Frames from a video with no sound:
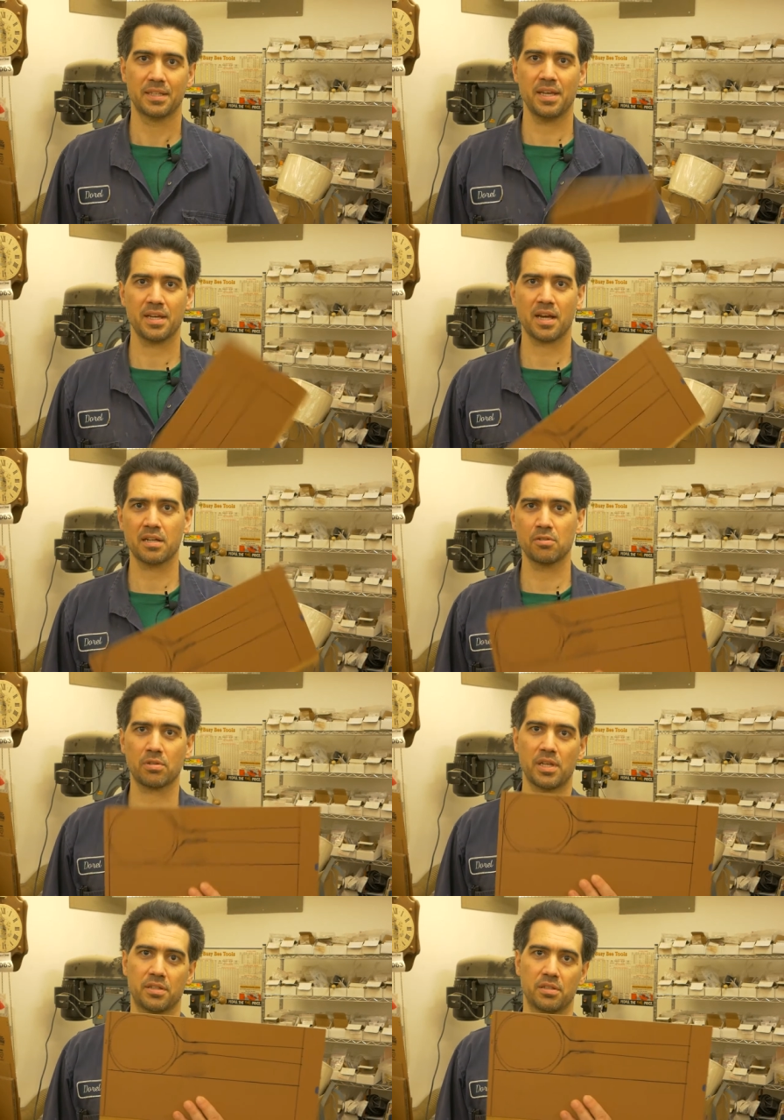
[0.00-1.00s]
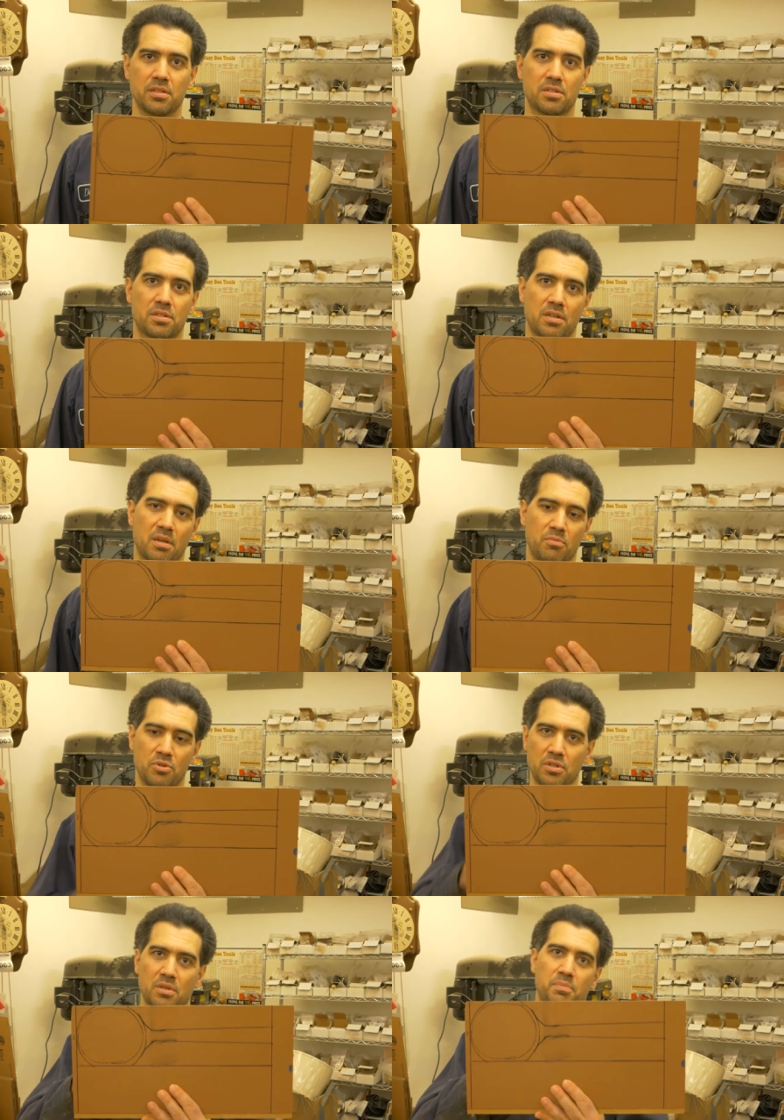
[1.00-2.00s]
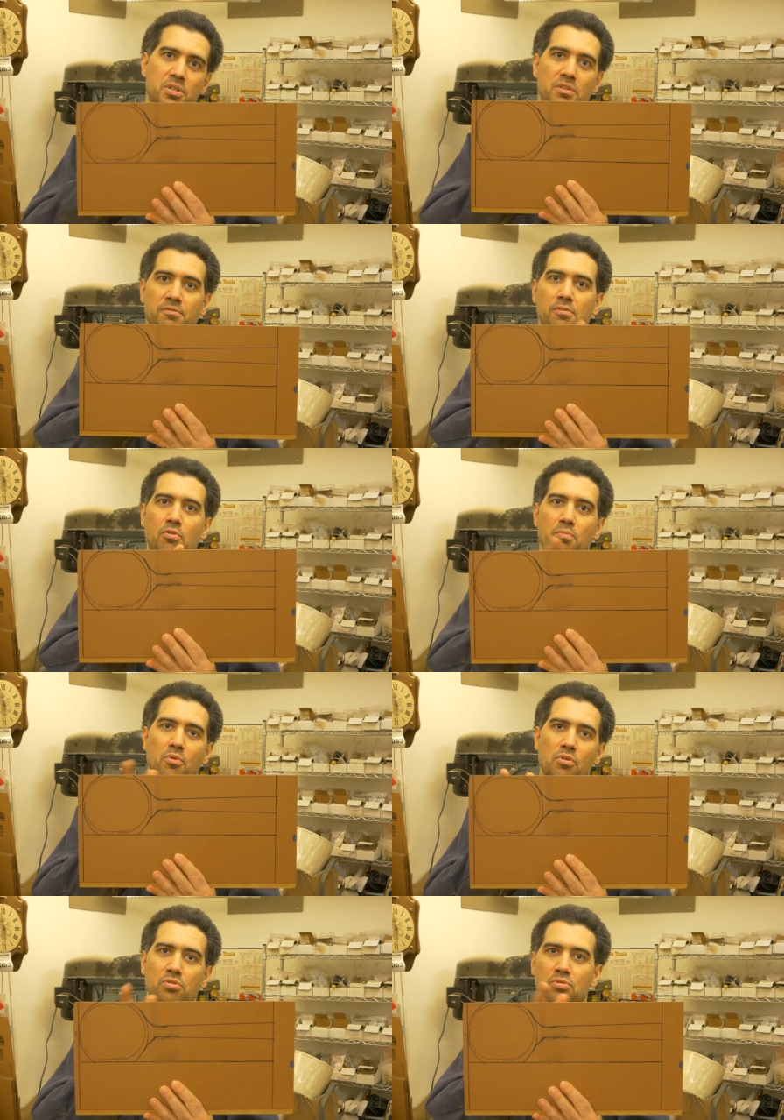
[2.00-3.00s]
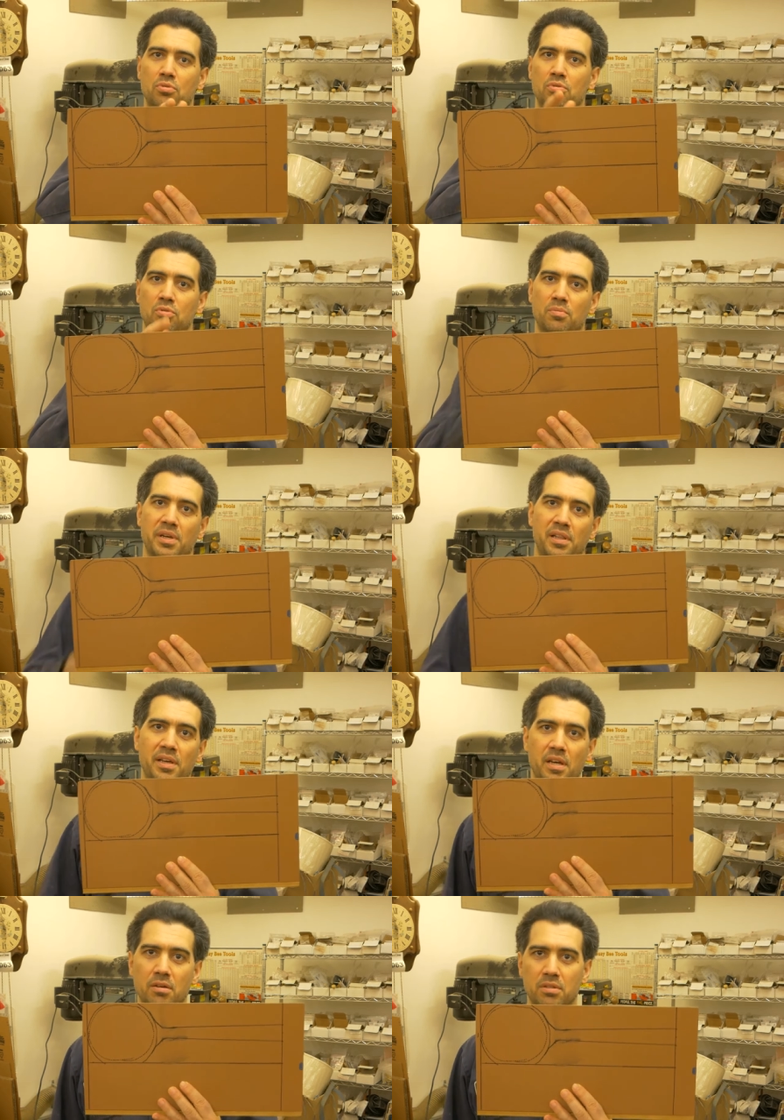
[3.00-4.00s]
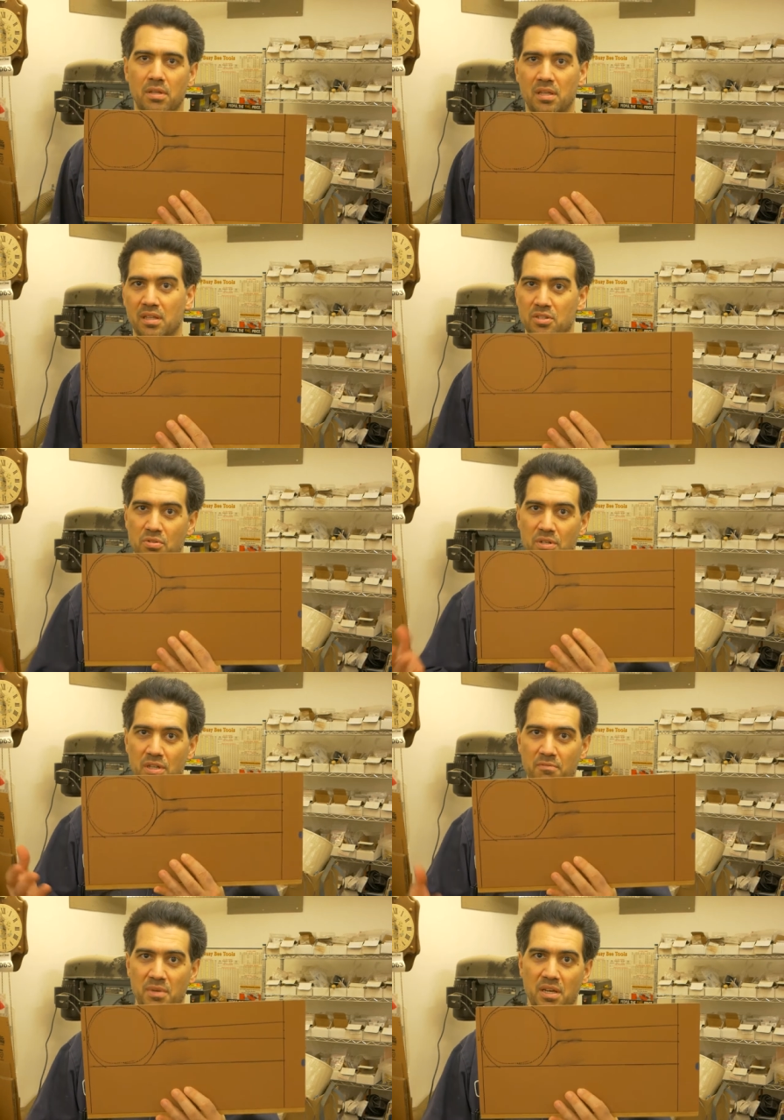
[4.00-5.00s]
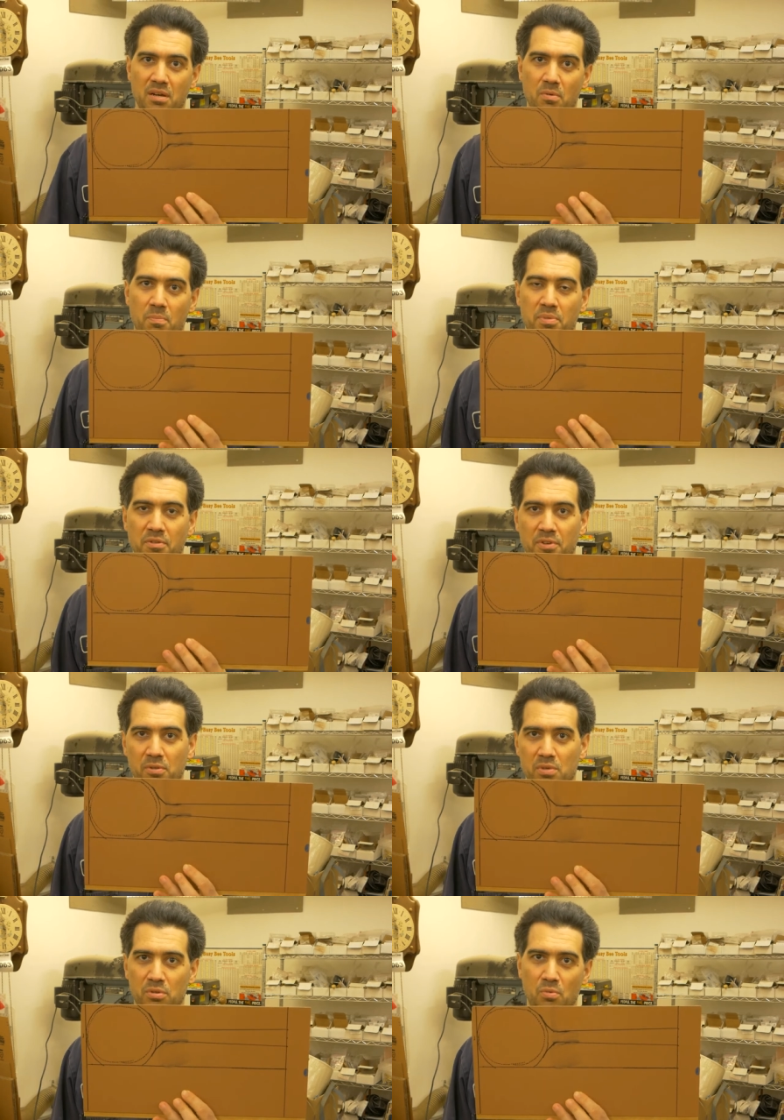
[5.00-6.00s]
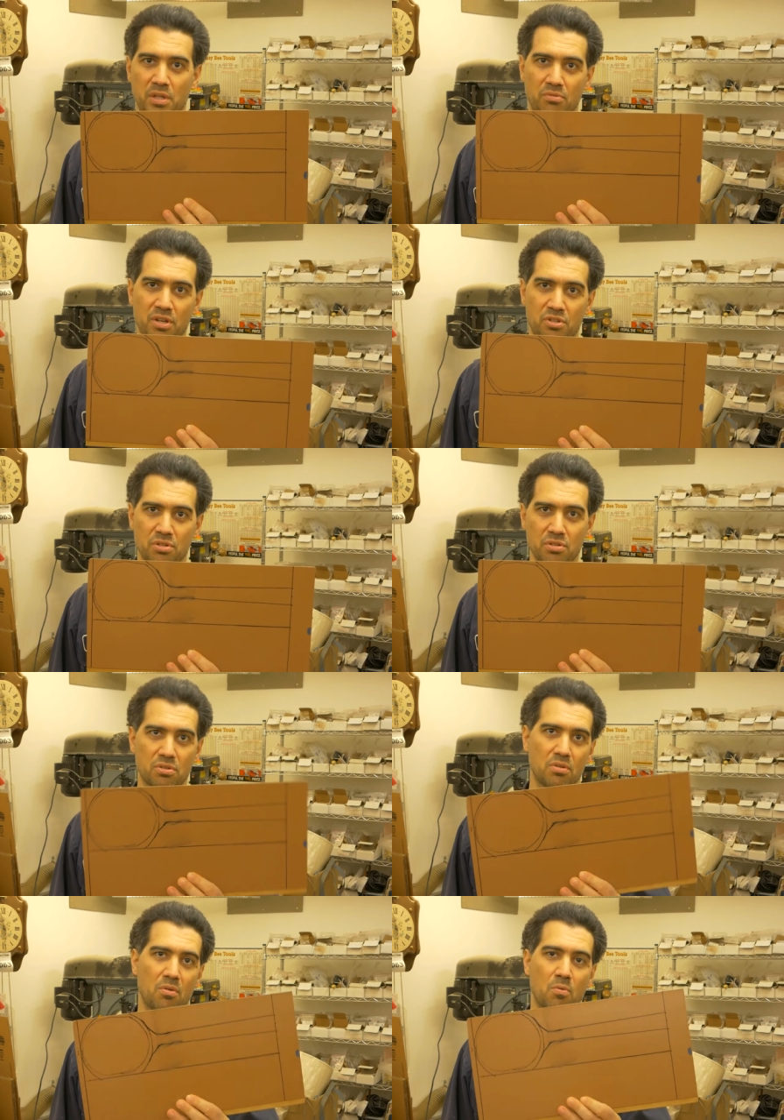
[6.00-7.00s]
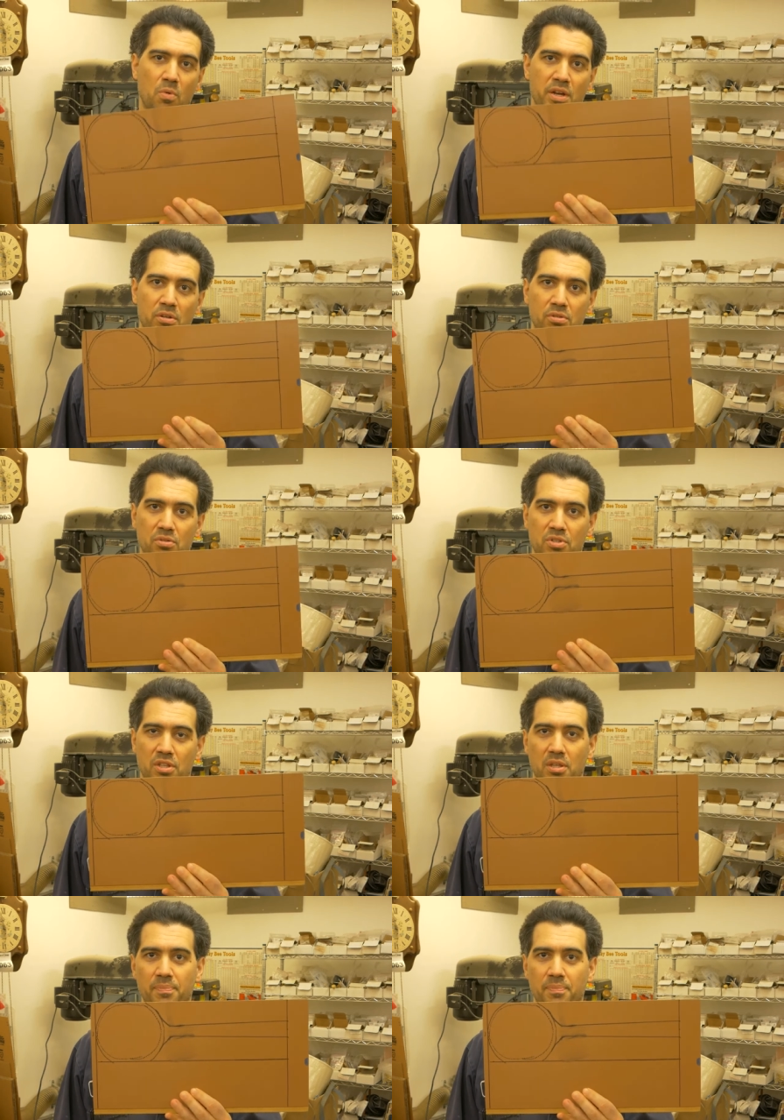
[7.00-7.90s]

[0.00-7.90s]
They kind of look like this, and I'm using a piece of floorboard to do my layout, and that's gonna give me a perfect one to one ratio, so why not use it?